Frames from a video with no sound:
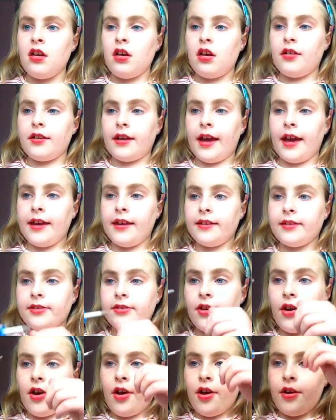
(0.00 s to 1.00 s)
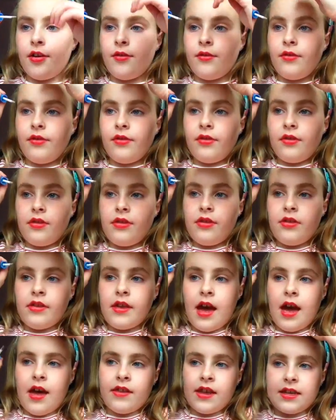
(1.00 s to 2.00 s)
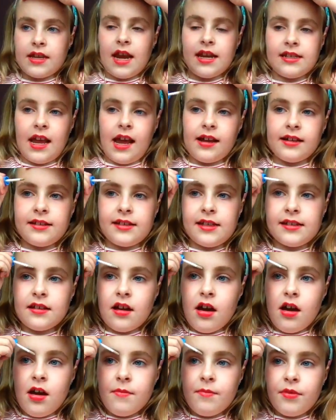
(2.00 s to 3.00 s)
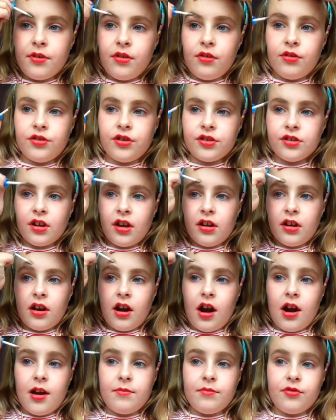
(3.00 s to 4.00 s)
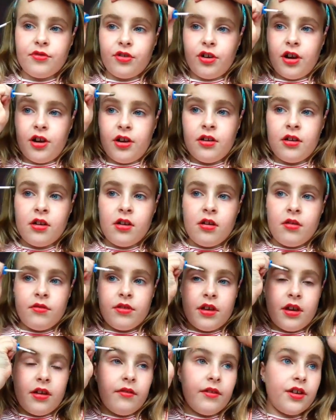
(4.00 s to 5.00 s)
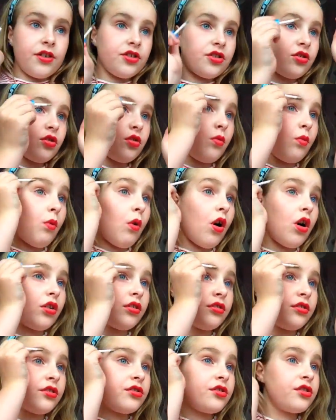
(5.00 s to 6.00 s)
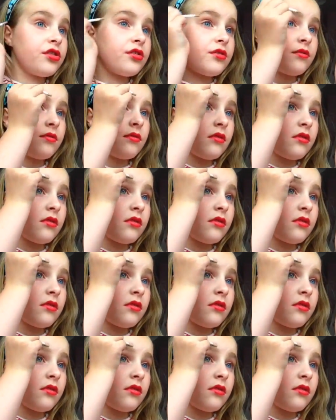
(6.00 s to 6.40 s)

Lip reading: Okay, so now that 10 seconds is up, you're just going to comb through the original ones.